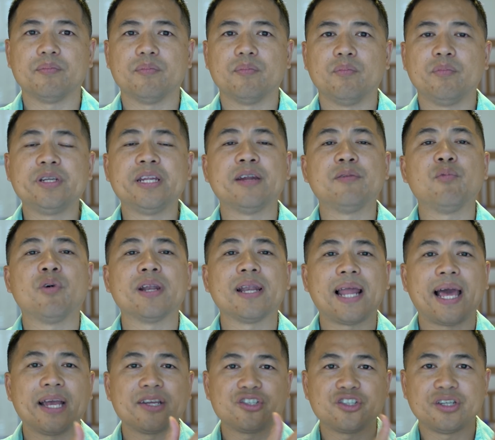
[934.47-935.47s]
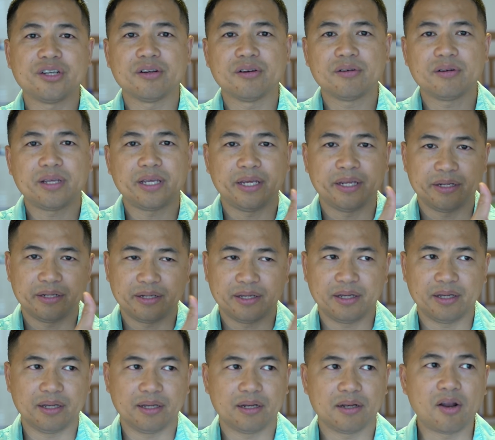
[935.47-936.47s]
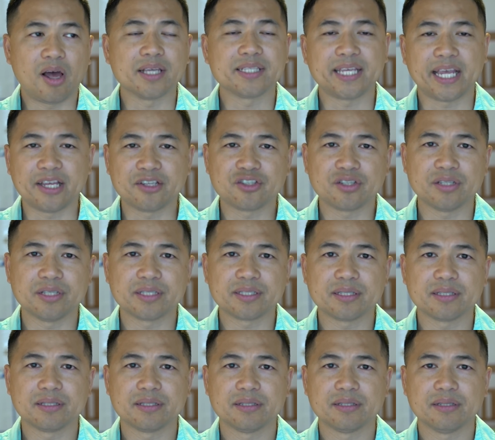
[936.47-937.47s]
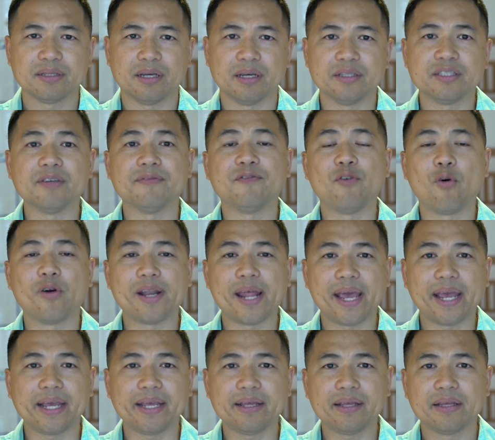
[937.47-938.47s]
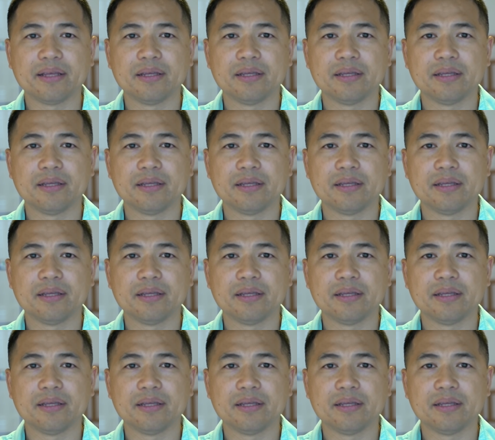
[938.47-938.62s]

we did one last year in Los Angeles. It's a 4-day